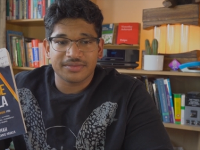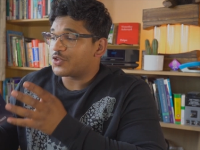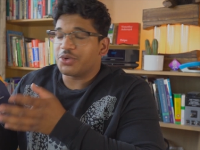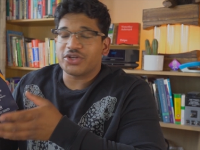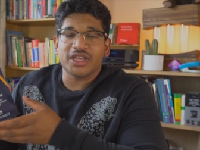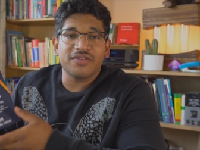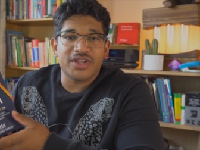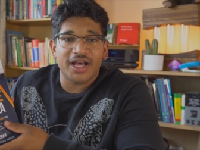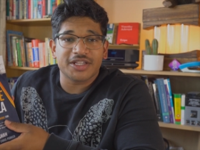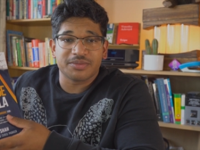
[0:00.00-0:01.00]
This book even
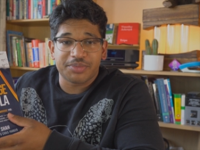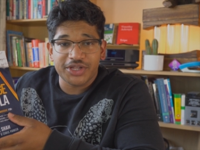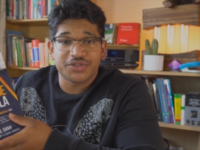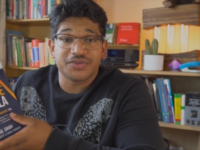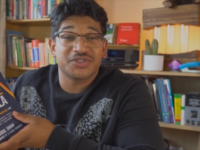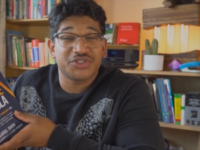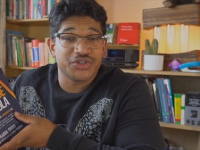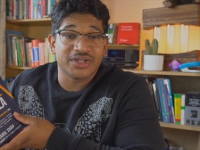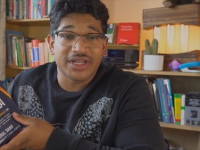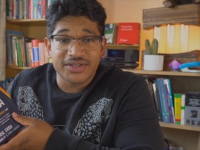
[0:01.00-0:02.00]
has some pretty useful
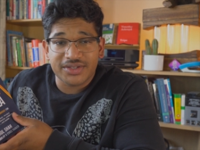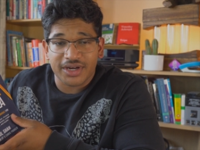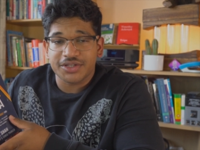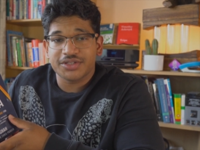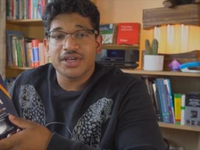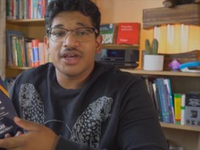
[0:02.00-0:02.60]
student insights